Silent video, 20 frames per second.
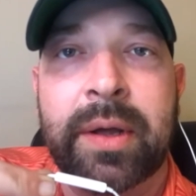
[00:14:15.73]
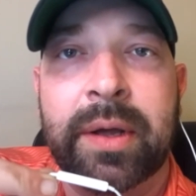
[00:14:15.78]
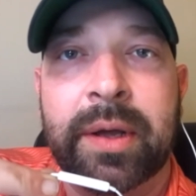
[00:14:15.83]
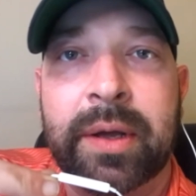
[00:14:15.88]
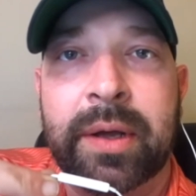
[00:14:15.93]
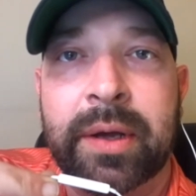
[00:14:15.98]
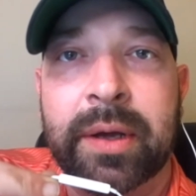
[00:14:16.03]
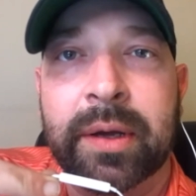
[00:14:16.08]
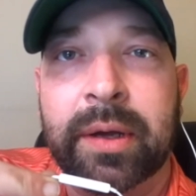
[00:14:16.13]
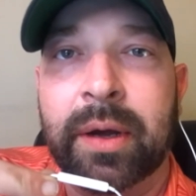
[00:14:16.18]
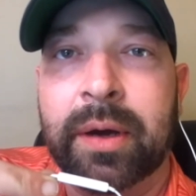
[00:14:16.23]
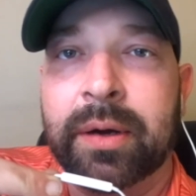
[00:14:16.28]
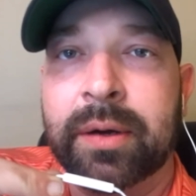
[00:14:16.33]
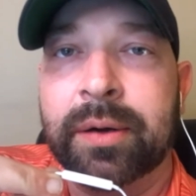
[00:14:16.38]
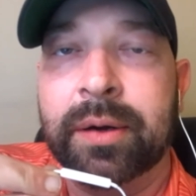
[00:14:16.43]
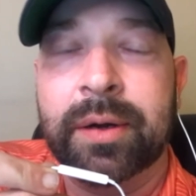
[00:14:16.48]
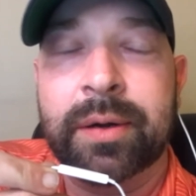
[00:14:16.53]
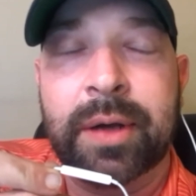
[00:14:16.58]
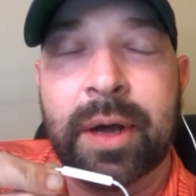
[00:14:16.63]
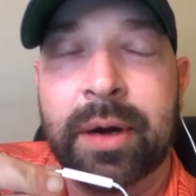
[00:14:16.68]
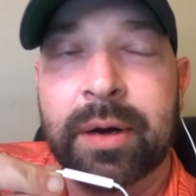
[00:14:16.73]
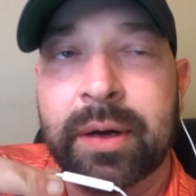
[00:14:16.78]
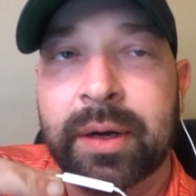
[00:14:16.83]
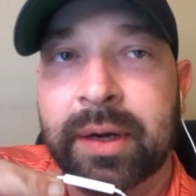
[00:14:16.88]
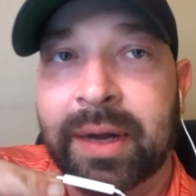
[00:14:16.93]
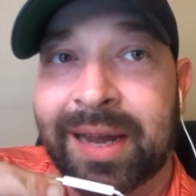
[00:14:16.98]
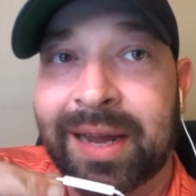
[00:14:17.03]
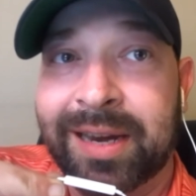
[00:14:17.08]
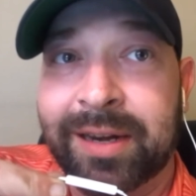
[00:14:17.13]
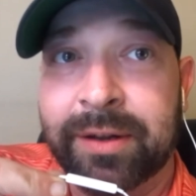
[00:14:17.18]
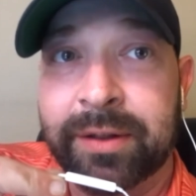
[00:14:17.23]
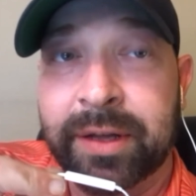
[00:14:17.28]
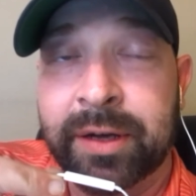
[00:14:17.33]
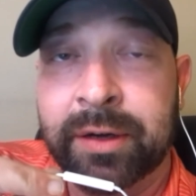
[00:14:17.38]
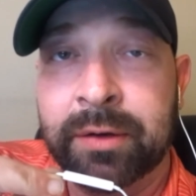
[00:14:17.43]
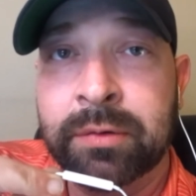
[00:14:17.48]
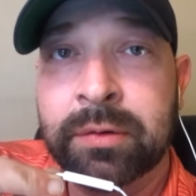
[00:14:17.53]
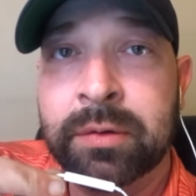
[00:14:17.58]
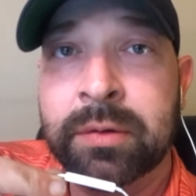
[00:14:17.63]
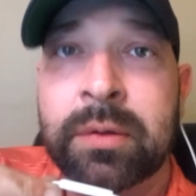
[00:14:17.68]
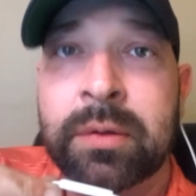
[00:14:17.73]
Kirk can handle those.